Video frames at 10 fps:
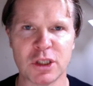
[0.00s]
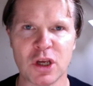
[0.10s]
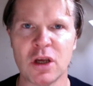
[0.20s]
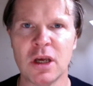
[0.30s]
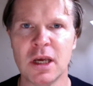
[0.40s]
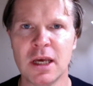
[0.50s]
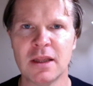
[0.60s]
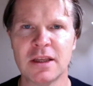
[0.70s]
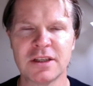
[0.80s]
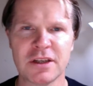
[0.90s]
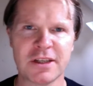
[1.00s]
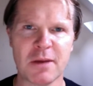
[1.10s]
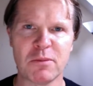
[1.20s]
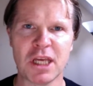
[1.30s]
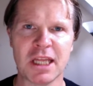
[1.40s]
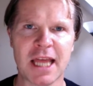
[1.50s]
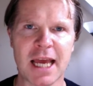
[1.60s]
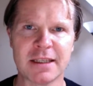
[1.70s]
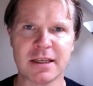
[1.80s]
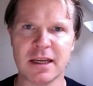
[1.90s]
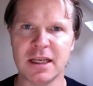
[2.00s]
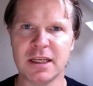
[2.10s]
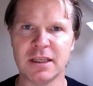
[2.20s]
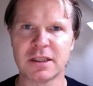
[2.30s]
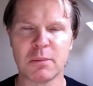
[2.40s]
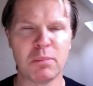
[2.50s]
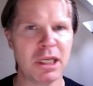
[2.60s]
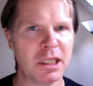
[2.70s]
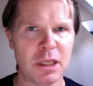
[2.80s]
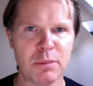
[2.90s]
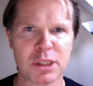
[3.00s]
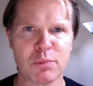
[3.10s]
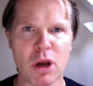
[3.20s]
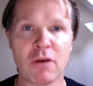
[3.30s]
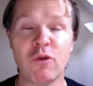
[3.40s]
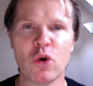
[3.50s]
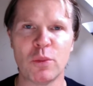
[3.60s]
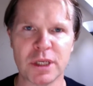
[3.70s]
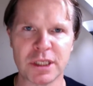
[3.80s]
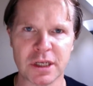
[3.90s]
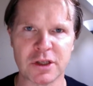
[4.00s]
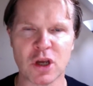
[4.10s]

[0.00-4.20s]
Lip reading: So this is something that is completely bespoke for your business.